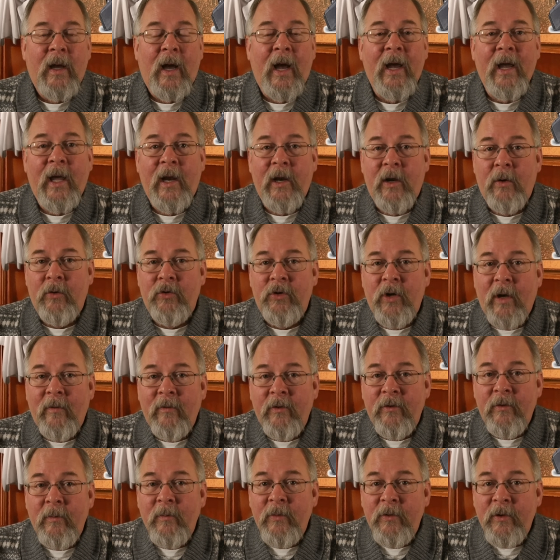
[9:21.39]
I got to go
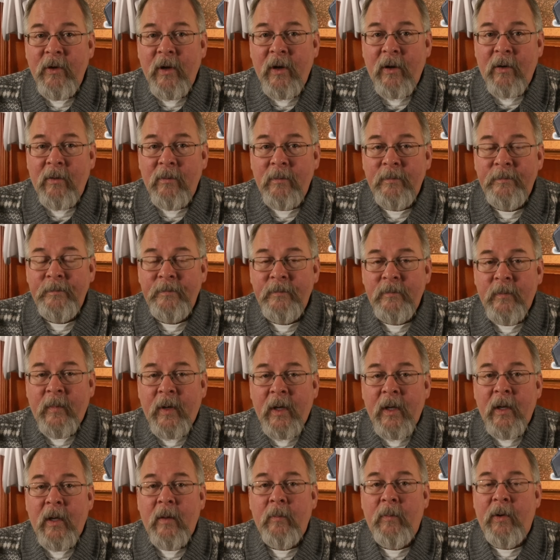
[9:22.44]
shovel some snow.
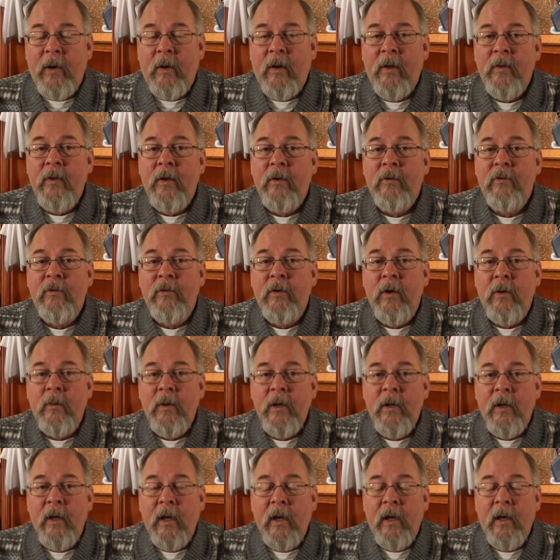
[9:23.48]
But on this
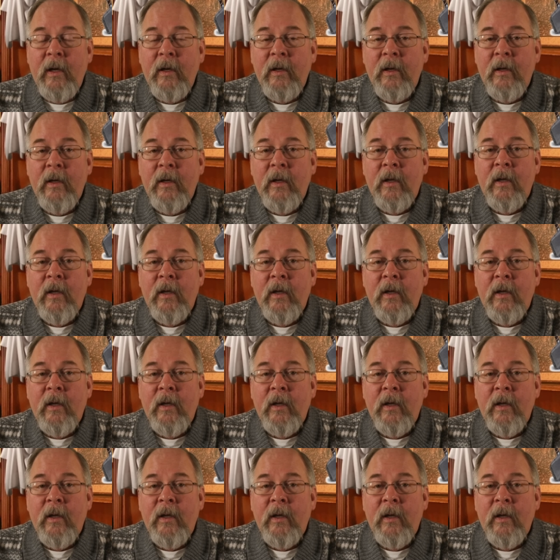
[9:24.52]
snowy day,